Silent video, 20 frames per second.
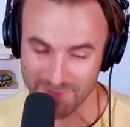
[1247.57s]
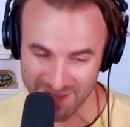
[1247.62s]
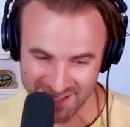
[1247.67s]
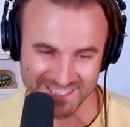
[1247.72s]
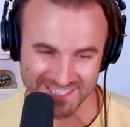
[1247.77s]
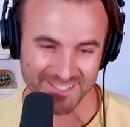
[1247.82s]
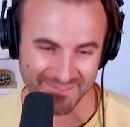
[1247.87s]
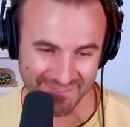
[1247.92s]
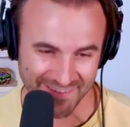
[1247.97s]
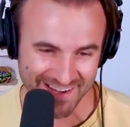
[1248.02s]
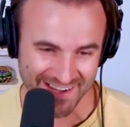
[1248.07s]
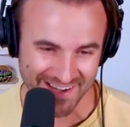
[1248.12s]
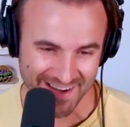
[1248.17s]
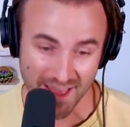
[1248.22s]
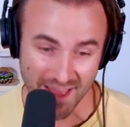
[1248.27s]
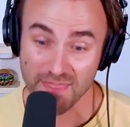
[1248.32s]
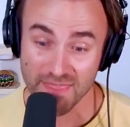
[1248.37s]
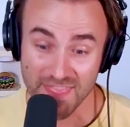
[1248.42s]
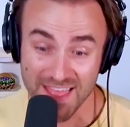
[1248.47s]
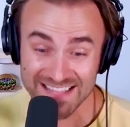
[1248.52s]

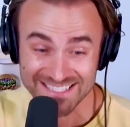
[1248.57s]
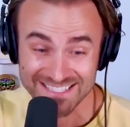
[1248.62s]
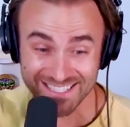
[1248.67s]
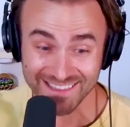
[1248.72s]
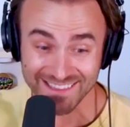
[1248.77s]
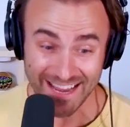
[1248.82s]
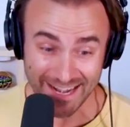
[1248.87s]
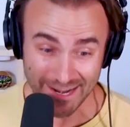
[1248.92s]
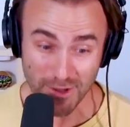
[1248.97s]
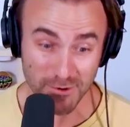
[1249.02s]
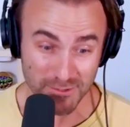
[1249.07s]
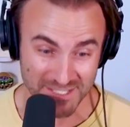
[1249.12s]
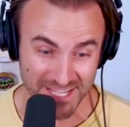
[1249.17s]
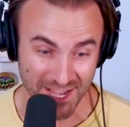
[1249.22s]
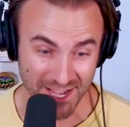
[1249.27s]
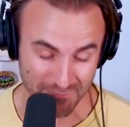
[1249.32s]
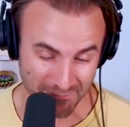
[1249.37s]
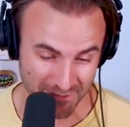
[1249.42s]
Pennsylvania. That's a lot of hotel